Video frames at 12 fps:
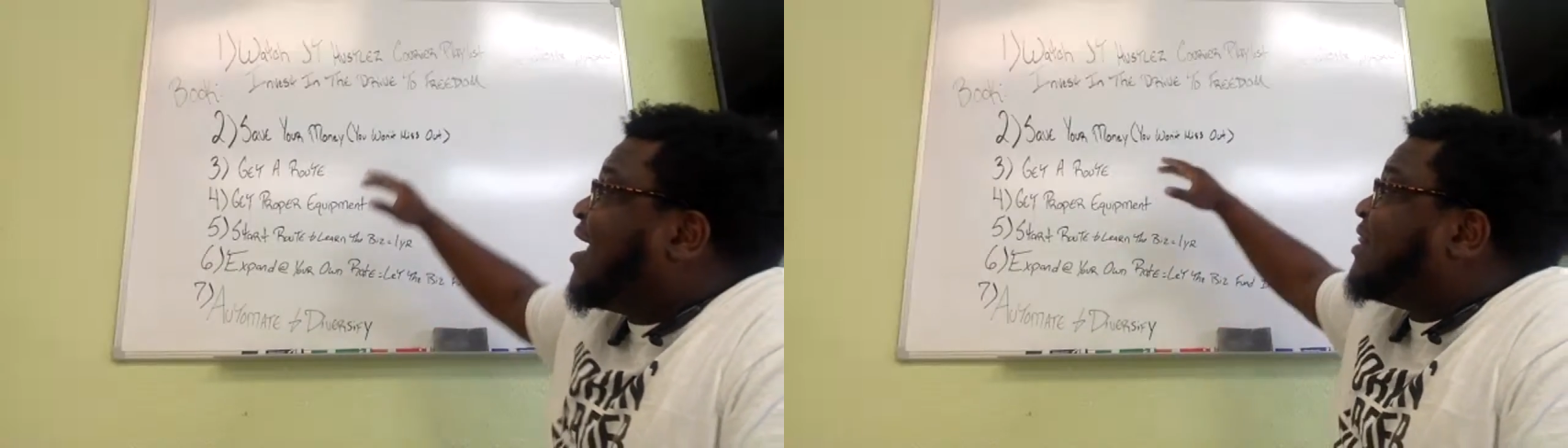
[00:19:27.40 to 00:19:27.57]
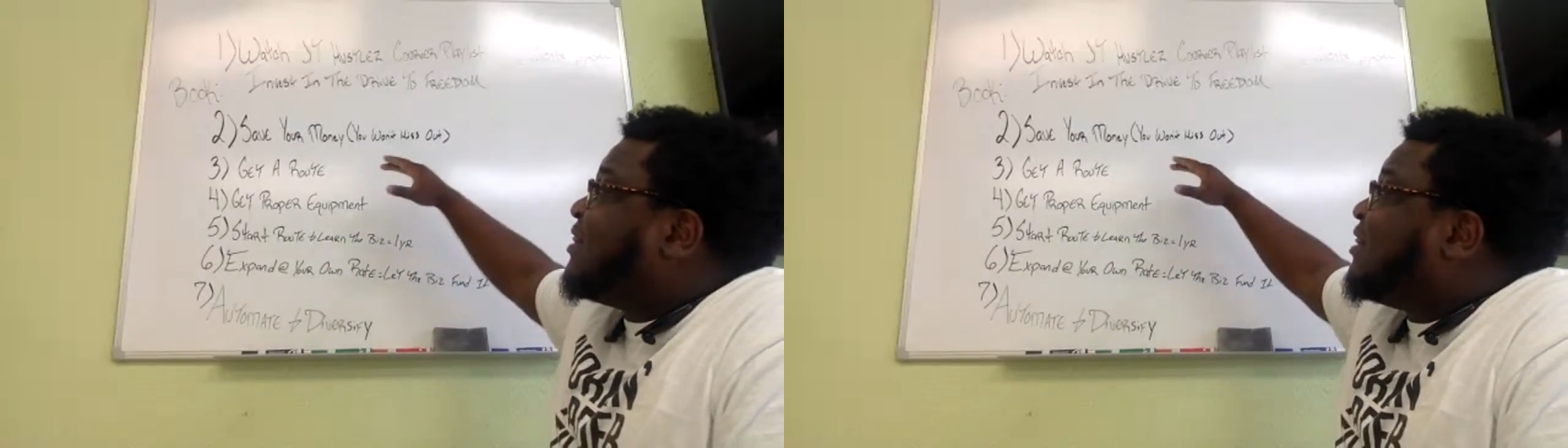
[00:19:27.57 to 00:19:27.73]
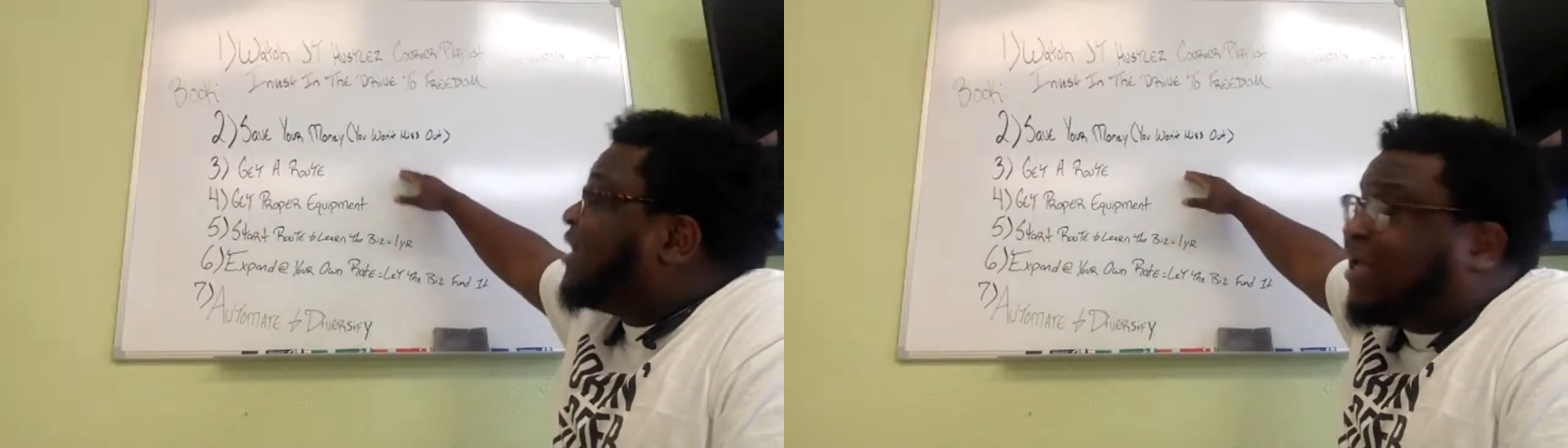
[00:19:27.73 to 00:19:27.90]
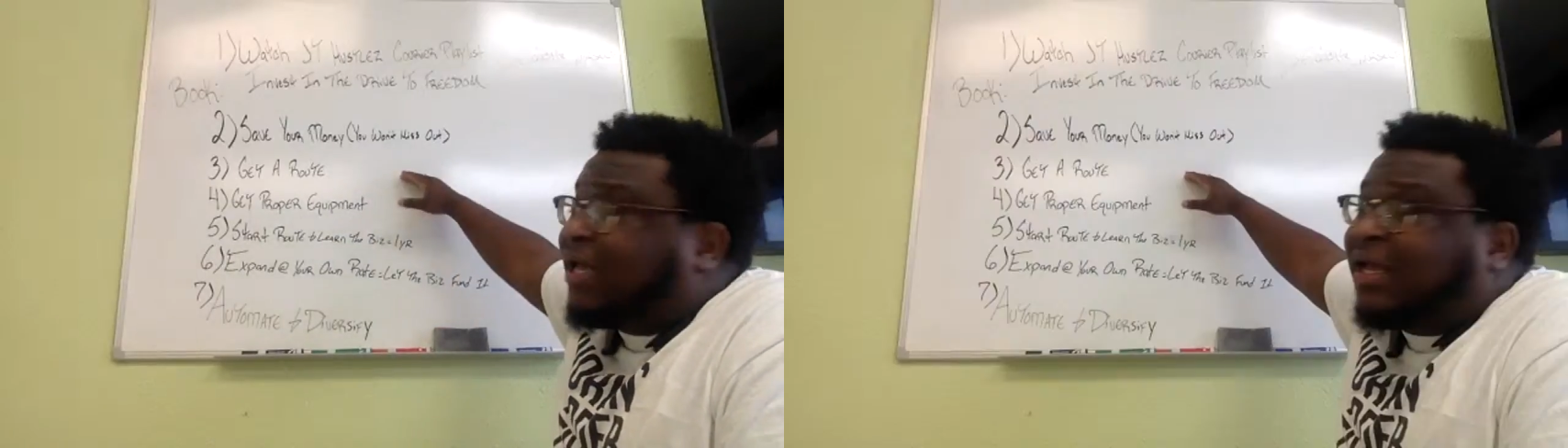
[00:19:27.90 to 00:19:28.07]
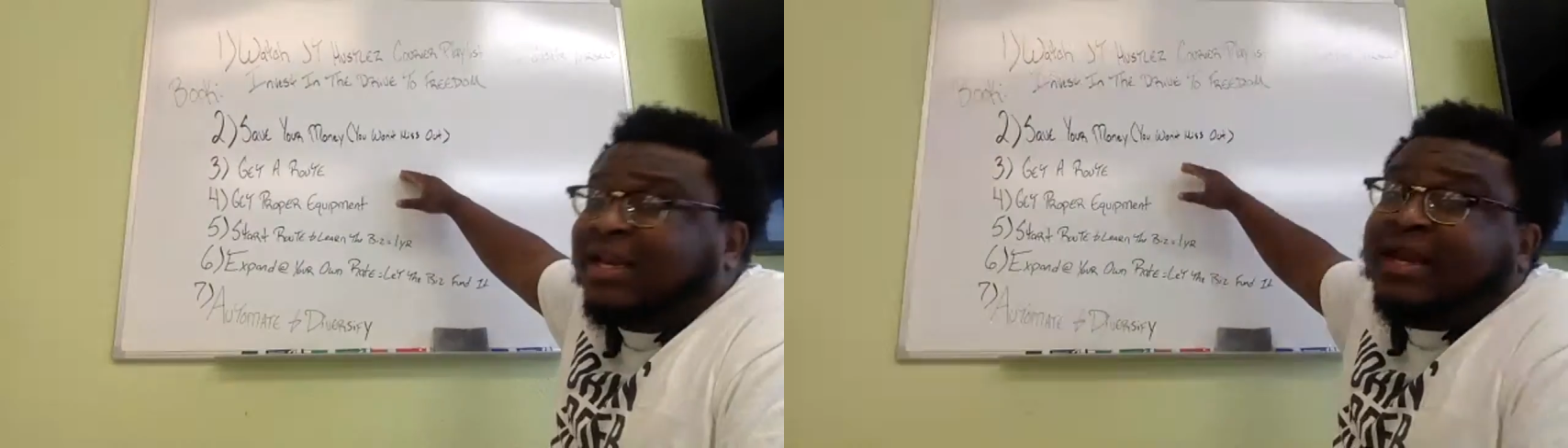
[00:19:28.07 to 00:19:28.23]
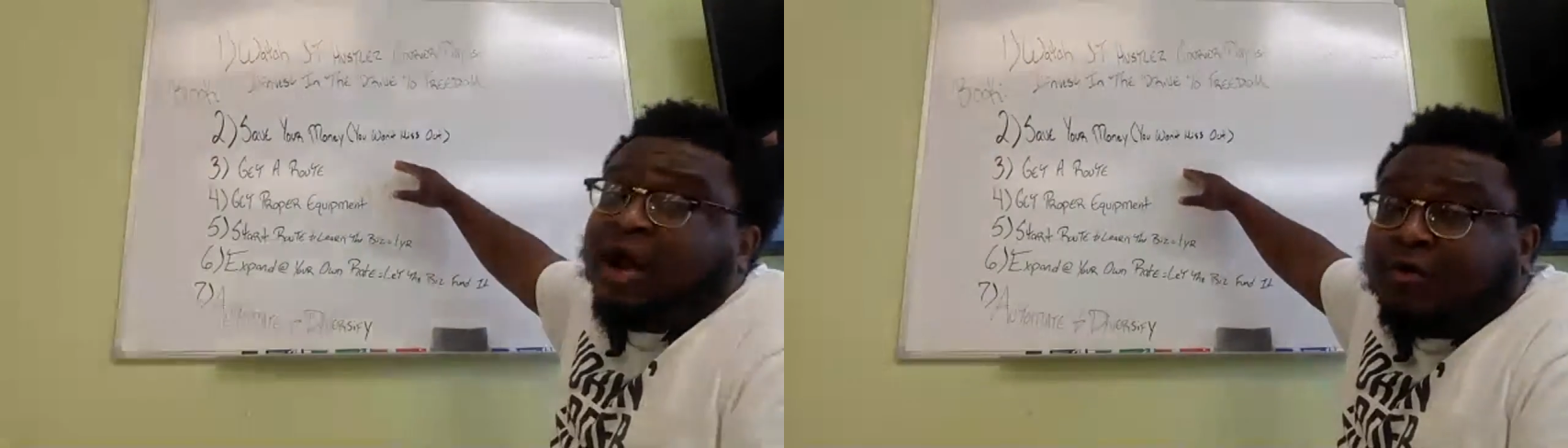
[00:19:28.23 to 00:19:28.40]
And
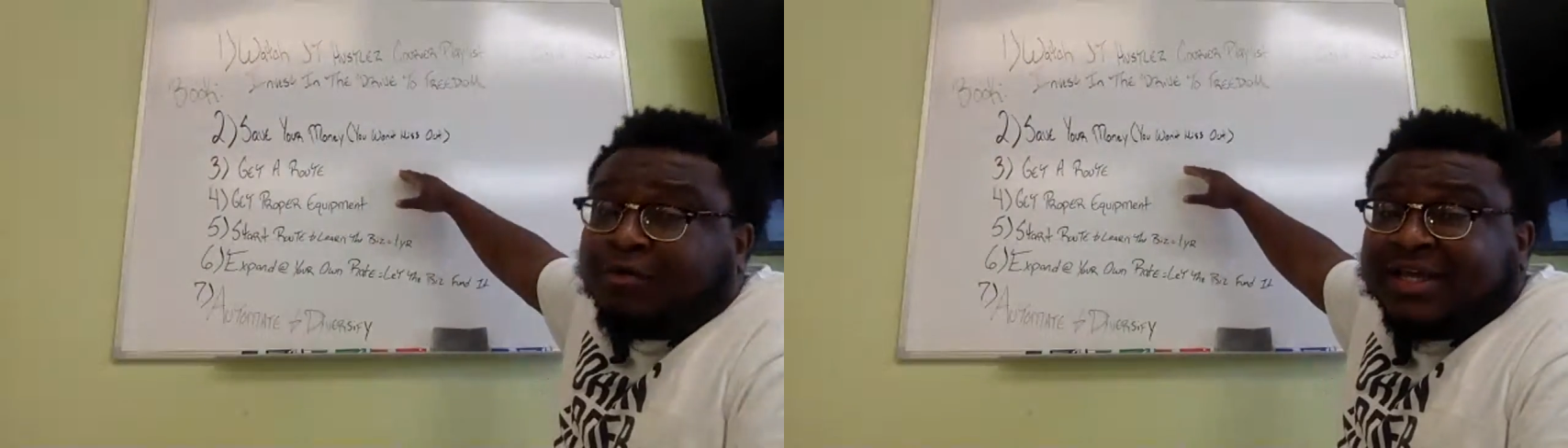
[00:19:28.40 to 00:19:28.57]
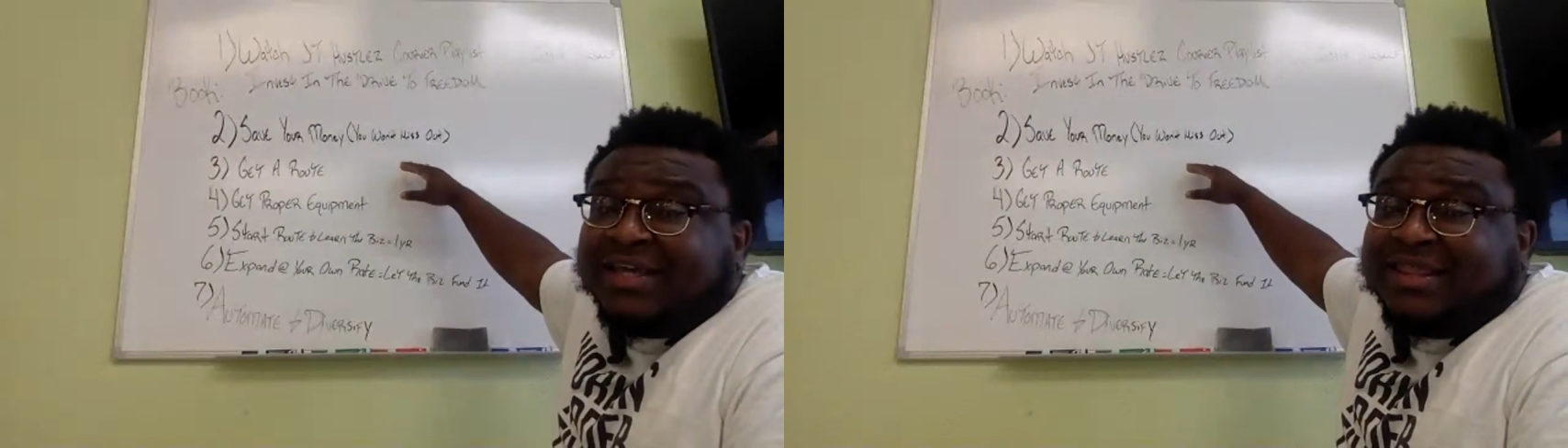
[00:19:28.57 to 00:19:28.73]
then and only